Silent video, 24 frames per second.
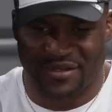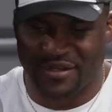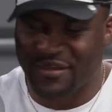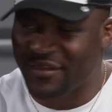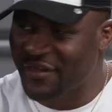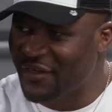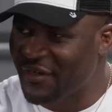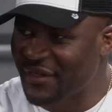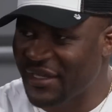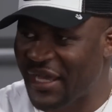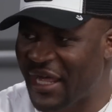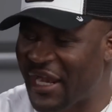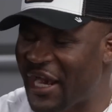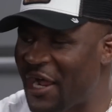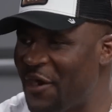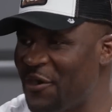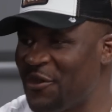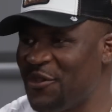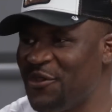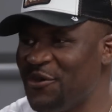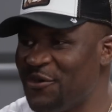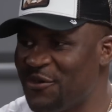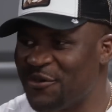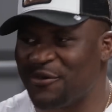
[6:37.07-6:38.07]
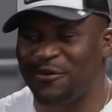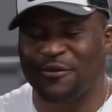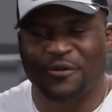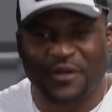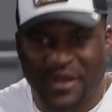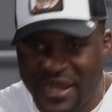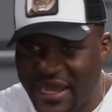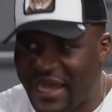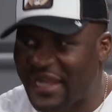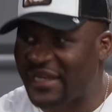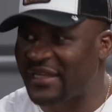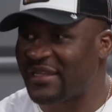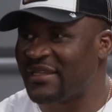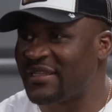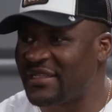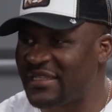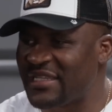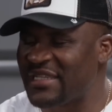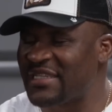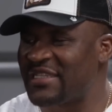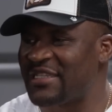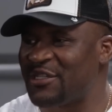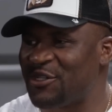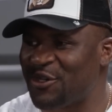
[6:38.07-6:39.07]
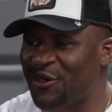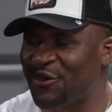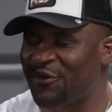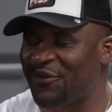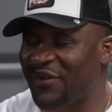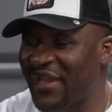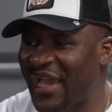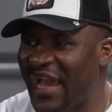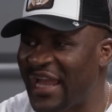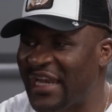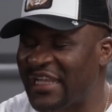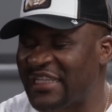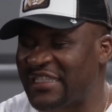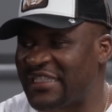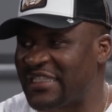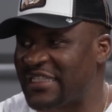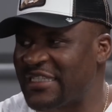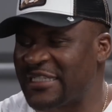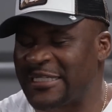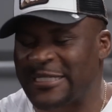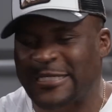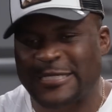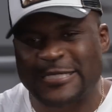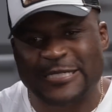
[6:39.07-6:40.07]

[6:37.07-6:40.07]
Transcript: Look, look around you, and this is your reality. Right.